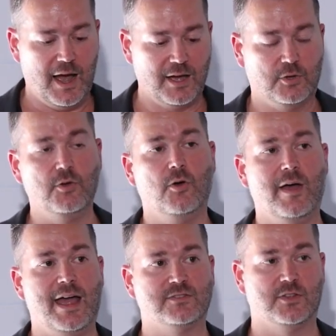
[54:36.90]
Uh, Google
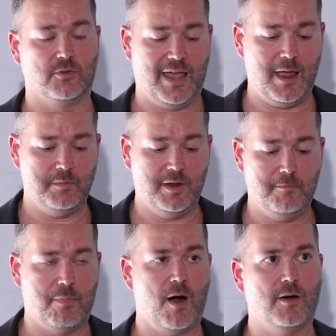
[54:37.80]
has their
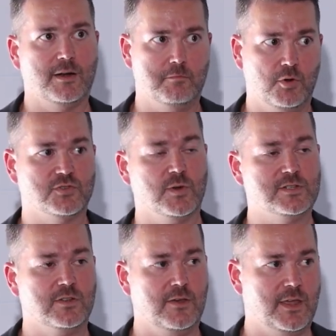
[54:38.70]
LaMDA, Bard, and most
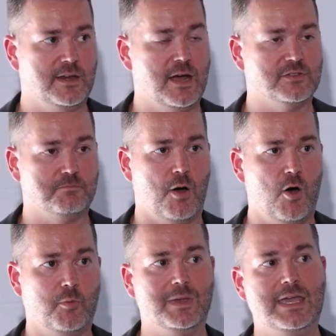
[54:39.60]
recently they announced
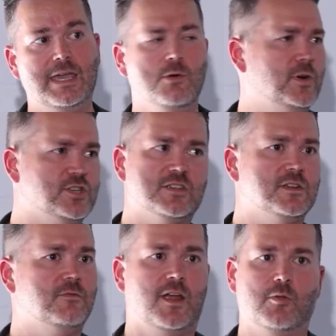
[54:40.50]
Palm E, which
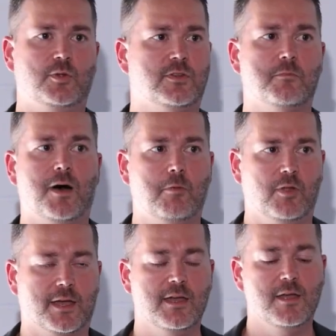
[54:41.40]
isn't available to the
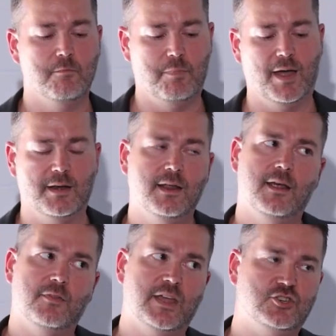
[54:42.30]
public, but
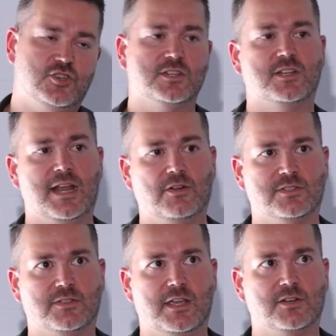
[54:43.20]
they just announced
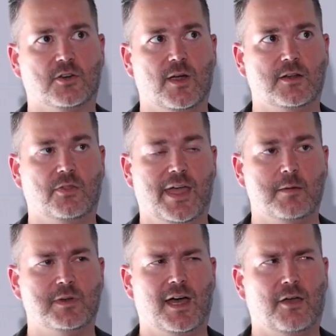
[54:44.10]
that they integrated
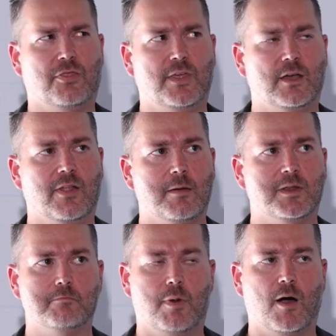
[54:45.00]
LaMDA, I think
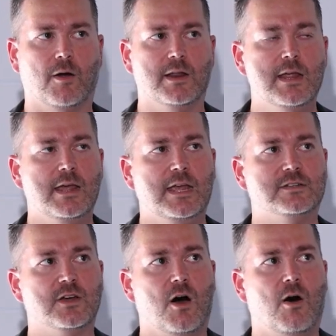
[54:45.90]
LaMDA and Bard,
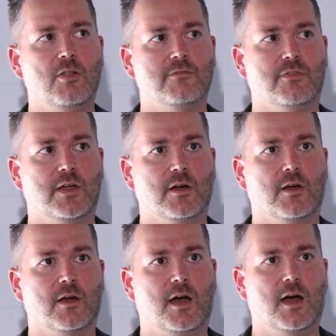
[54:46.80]
into all of
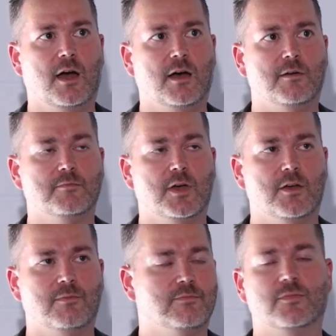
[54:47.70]
their uh,
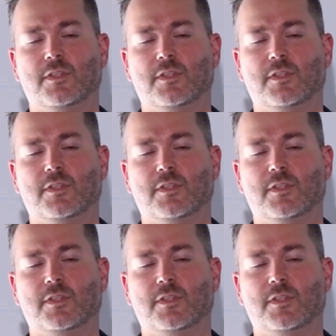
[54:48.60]
uh,